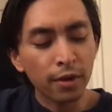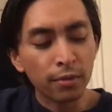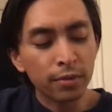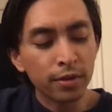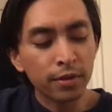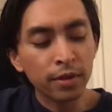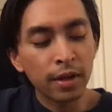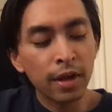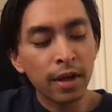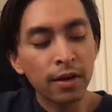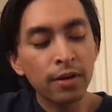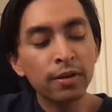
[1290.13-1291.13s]
We can
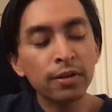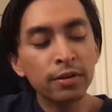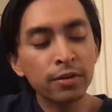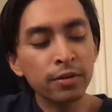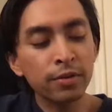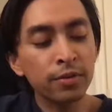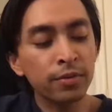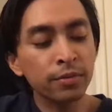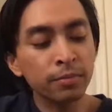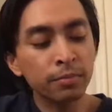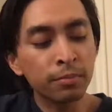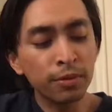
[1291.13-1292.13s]
howl to
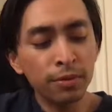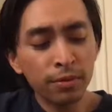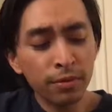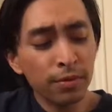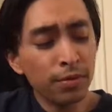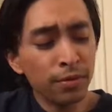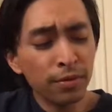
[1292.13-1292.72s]
the moon,